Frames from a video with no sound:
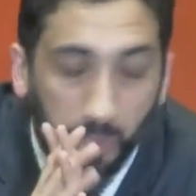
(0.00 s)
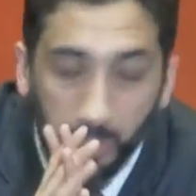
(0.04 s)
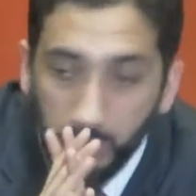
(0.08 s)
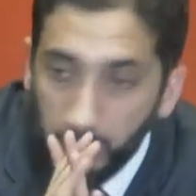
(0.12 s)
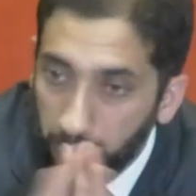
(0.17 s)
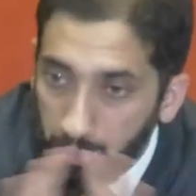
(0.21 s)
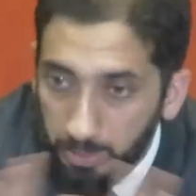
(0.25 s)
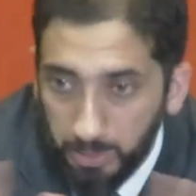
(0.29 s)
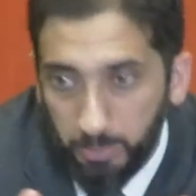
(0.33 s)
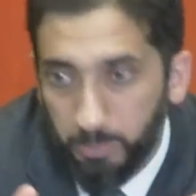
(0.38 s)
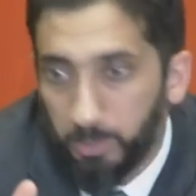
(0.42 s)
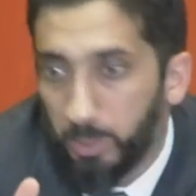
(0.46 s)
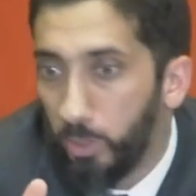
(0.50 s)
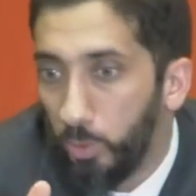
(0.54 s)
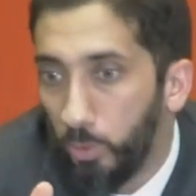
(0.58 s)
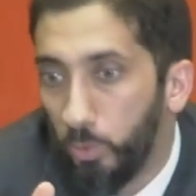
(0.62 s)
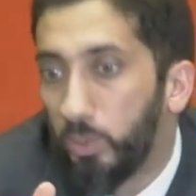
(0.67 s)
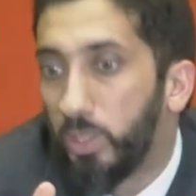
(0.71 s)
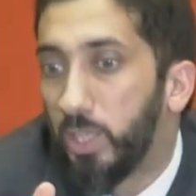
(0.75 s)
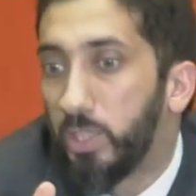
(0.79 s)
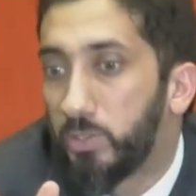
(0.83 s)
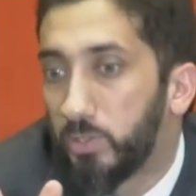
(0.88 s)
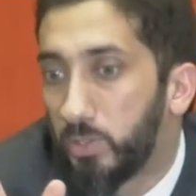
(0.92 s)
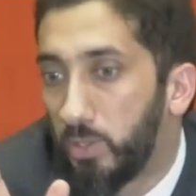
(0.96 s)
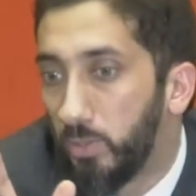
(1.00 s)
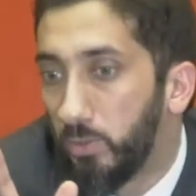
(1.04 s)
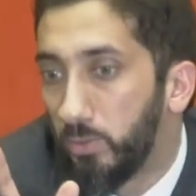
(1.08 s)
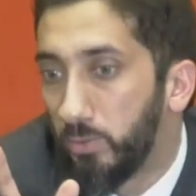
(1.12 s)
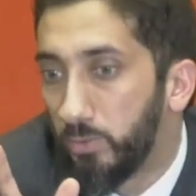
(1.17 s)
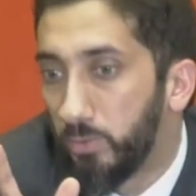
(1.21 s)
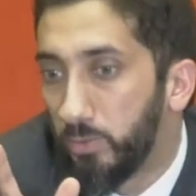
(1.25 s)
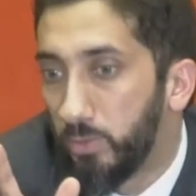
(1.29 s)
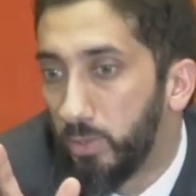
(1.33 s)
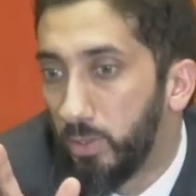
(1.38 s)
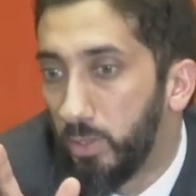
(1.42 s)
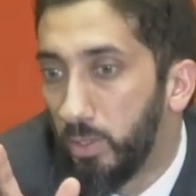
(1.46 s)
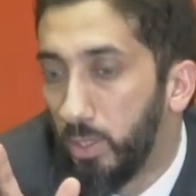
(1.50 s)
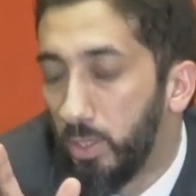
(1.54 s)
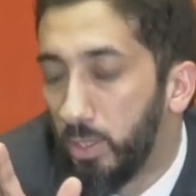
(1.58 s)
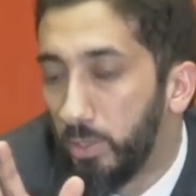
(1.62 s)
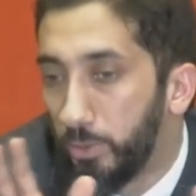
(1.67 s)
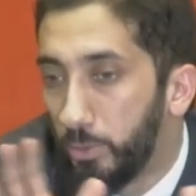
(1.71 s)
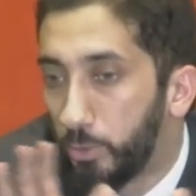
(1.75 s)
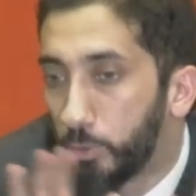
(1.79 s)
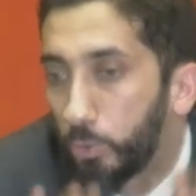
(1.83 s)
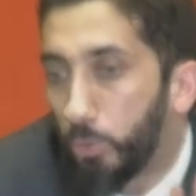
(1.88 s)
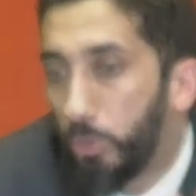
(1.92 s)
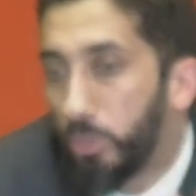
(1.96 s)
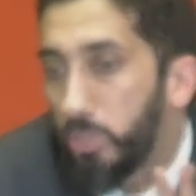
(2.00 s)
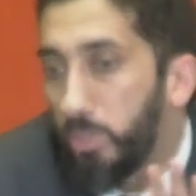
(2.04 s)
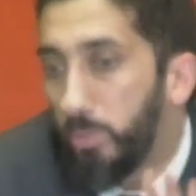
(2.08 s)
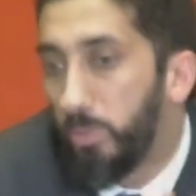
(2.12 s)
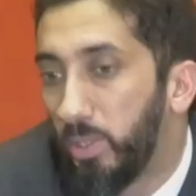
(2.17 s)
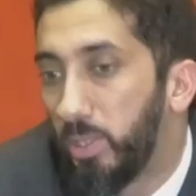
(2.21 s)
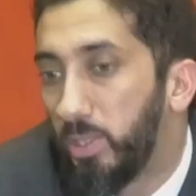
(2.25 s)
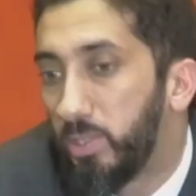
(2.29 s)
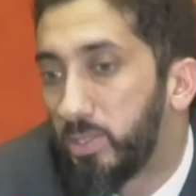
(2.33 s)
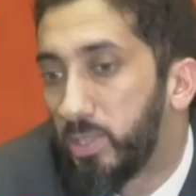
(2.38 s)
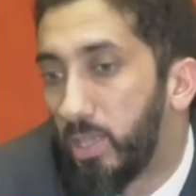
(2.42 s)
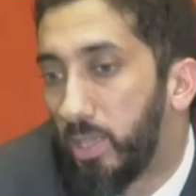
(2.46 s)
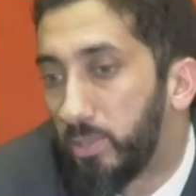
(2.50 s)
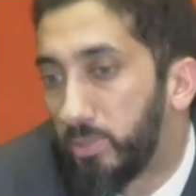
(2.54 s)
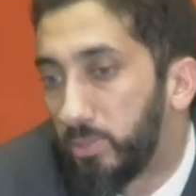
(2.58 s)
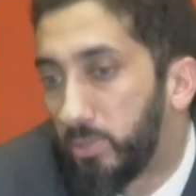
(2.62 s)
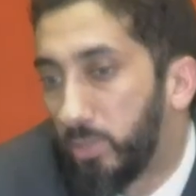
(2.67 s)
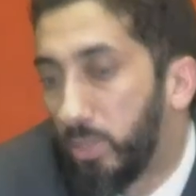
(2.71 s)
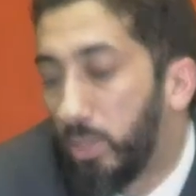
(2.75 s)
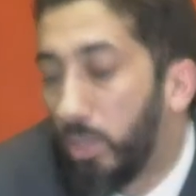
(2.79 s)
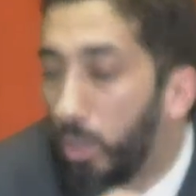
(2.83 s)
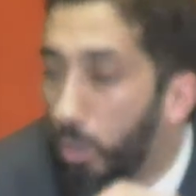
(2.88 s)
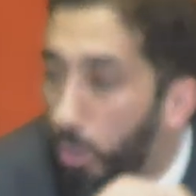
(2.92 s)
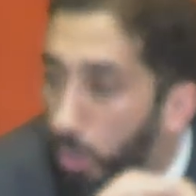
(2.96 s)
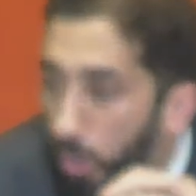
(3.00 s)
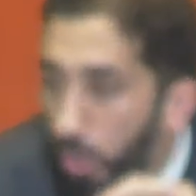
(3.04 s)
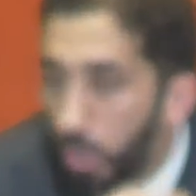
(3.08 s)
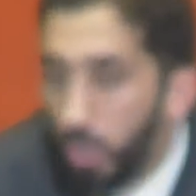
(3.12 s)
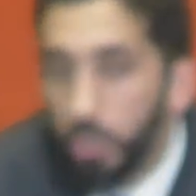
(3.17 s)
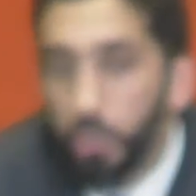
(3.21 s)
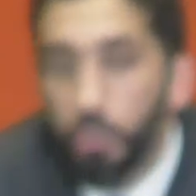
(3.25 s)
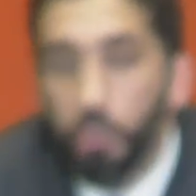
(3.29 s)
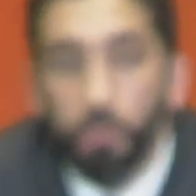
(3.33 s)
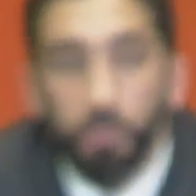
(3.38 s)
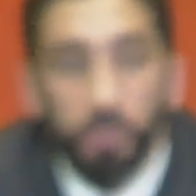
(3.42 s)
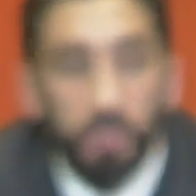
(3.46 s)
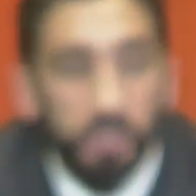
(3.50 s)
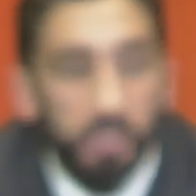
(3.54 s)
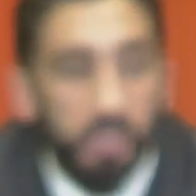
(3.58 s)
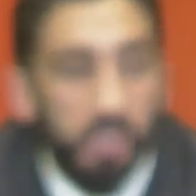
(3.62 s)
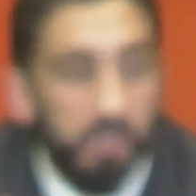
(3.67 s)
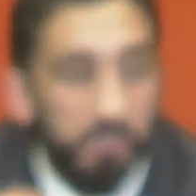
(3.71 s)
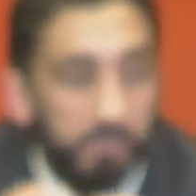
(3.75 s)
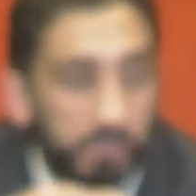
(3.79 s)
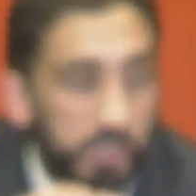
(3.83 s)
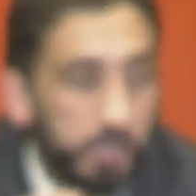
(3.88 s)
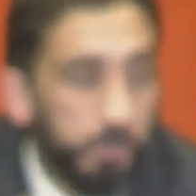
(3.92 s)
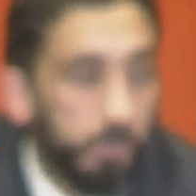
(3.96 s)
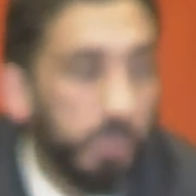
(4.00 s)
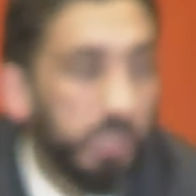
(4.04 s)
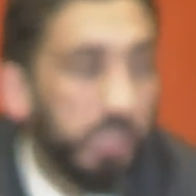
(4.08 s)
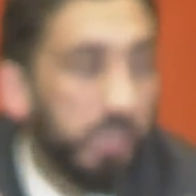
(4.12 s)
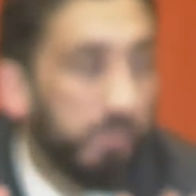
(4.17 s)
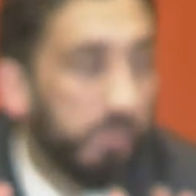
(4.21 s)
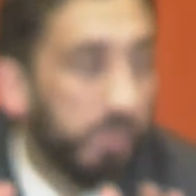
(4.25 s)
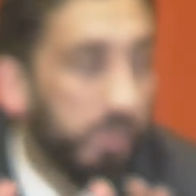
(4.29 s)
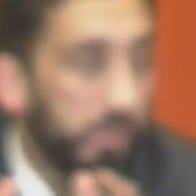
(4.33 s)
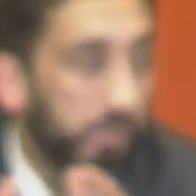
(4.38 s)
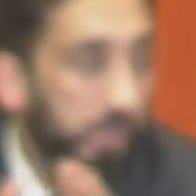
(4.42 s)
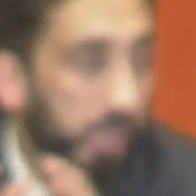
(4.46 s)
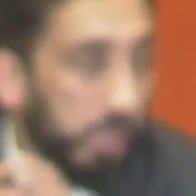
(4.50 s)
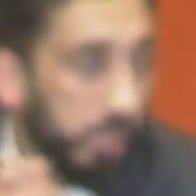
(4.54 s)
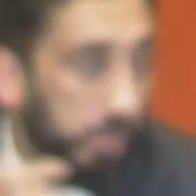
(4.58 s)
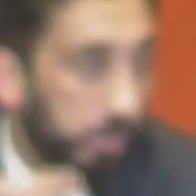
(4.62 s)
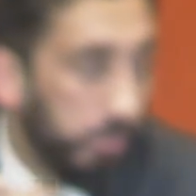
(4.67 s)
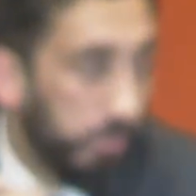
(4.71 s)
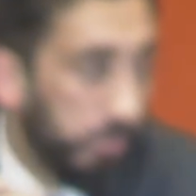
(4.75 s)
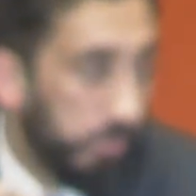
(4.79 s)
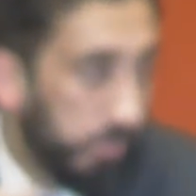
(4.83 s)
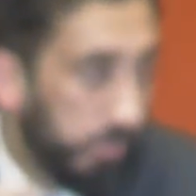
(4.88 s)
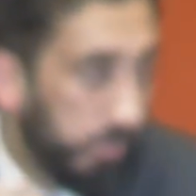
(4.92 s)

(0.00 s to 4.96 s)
Anybody who gets killed, there's going qisas. All human life has been given a value.